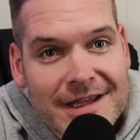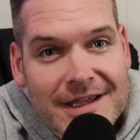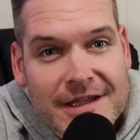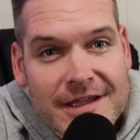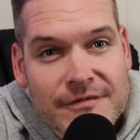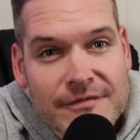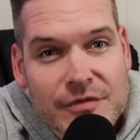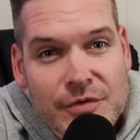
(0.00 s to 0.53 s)

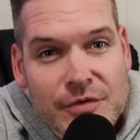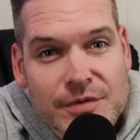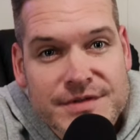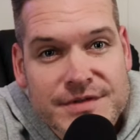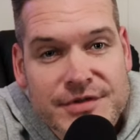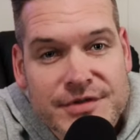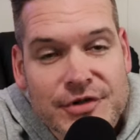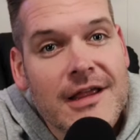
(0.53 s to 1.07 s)

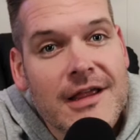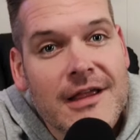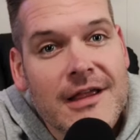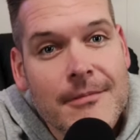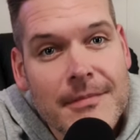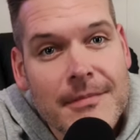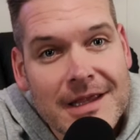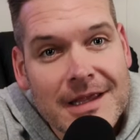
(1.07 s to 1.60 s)
influencer,
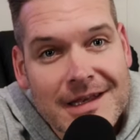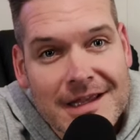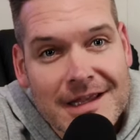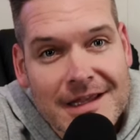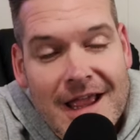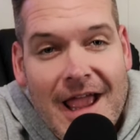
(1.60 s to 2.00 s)
comedian,